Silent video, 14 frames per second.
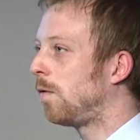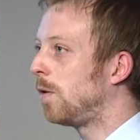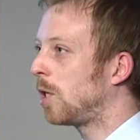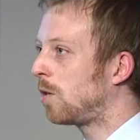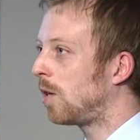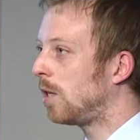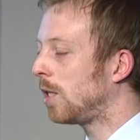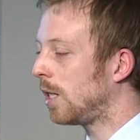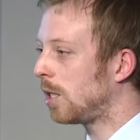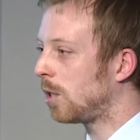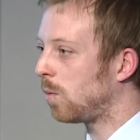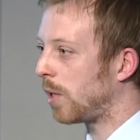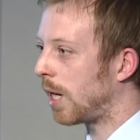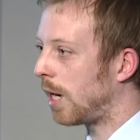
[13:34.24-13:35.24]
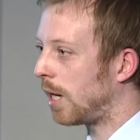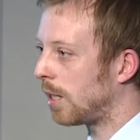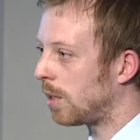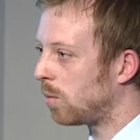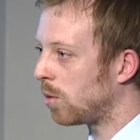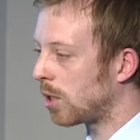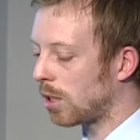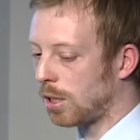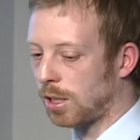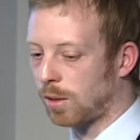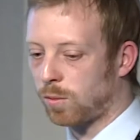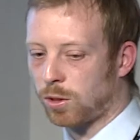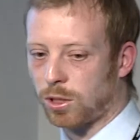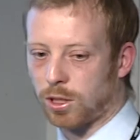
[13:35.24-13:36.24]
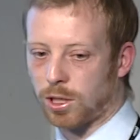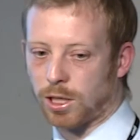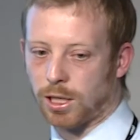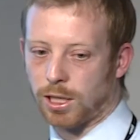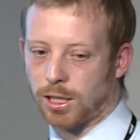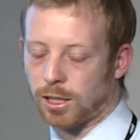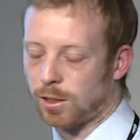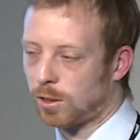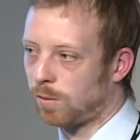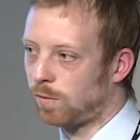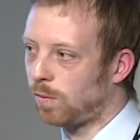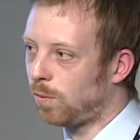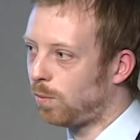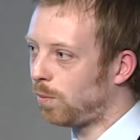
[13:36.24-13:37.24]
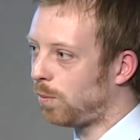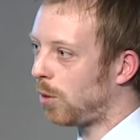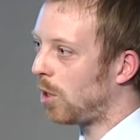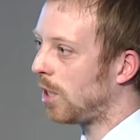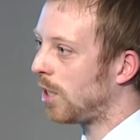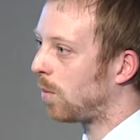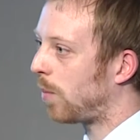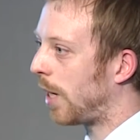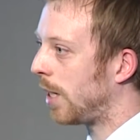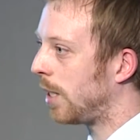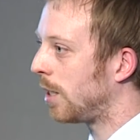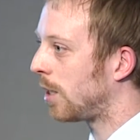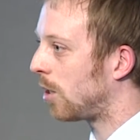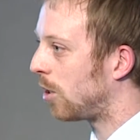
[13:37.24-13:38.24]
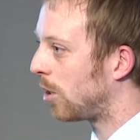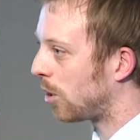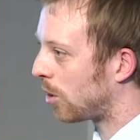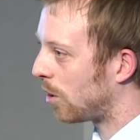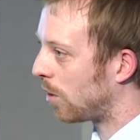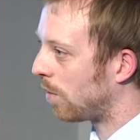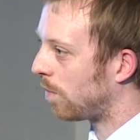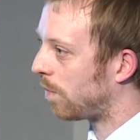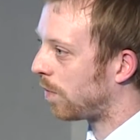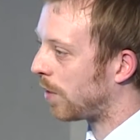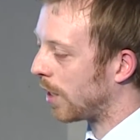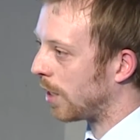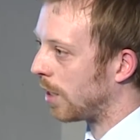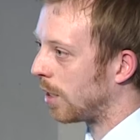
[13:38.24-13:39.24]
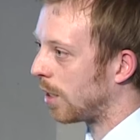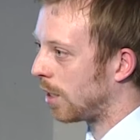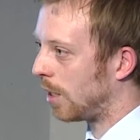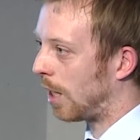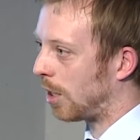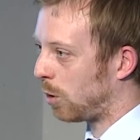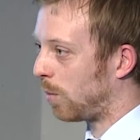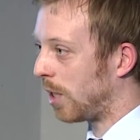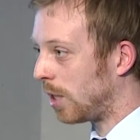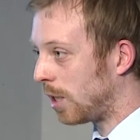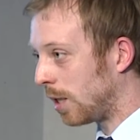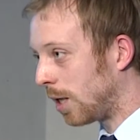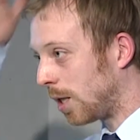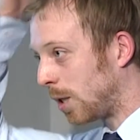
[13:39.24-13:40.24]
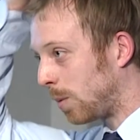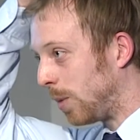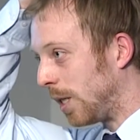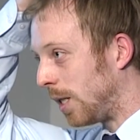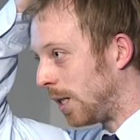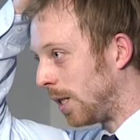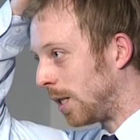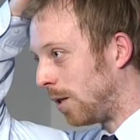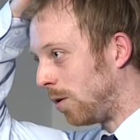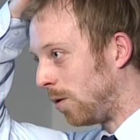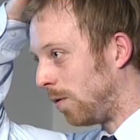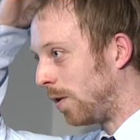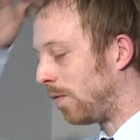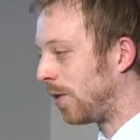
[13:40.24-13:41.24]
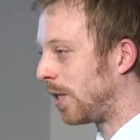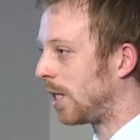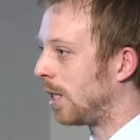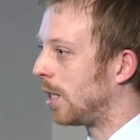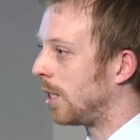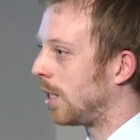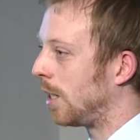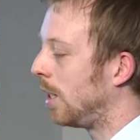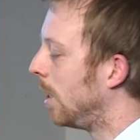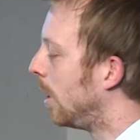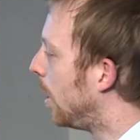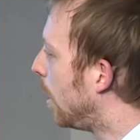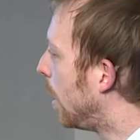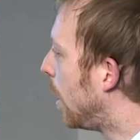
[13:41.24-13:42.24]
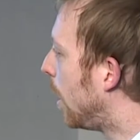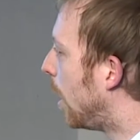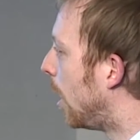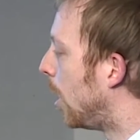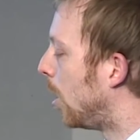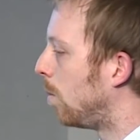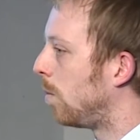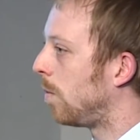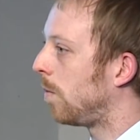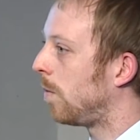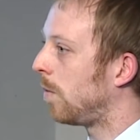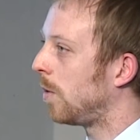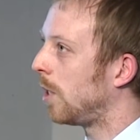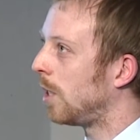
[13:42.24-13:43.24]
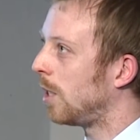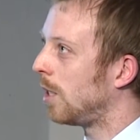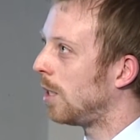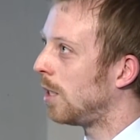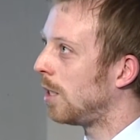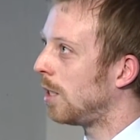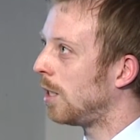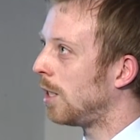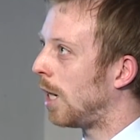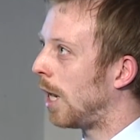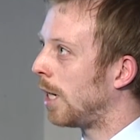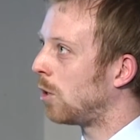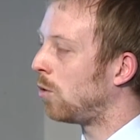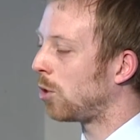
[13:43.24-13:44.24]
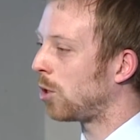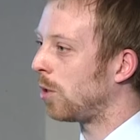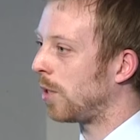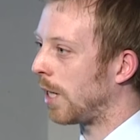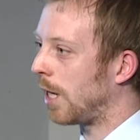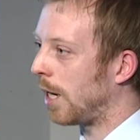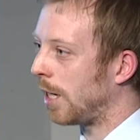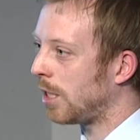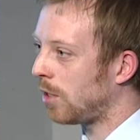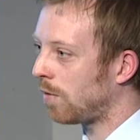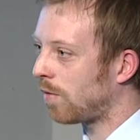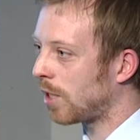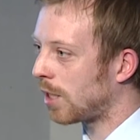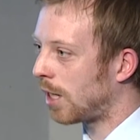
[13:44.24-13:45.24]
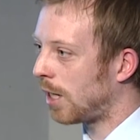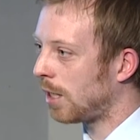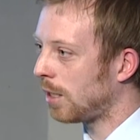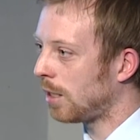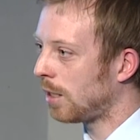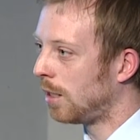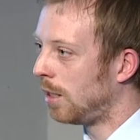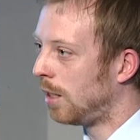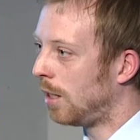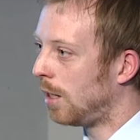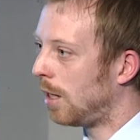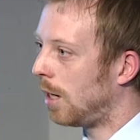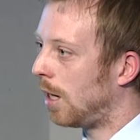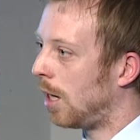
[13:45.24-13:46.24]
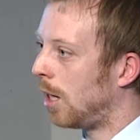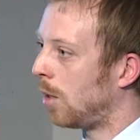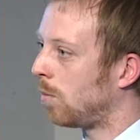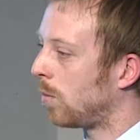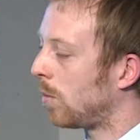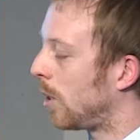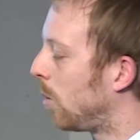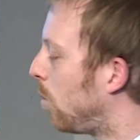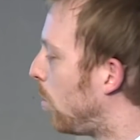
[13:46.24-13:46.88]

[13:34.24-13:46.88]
From the ground data that we had, it purely depends on the sort of as you mentioned, the other species that are in the vicinity, and also the age of the stand. There